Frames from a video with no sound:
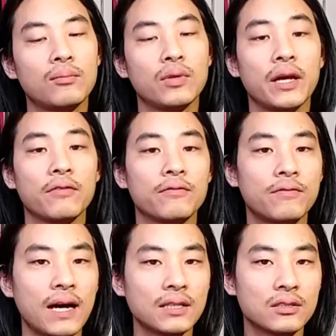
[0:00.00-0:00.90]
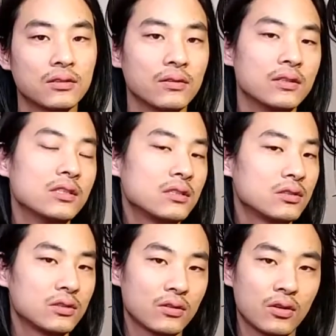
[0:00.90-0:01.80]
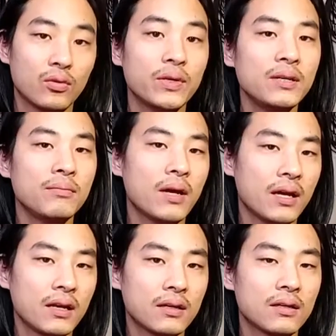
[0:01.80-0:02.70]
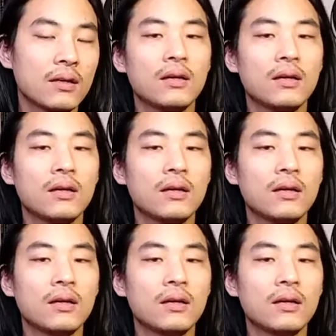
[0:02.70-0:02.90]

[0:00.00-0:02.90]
playing faster, there's three main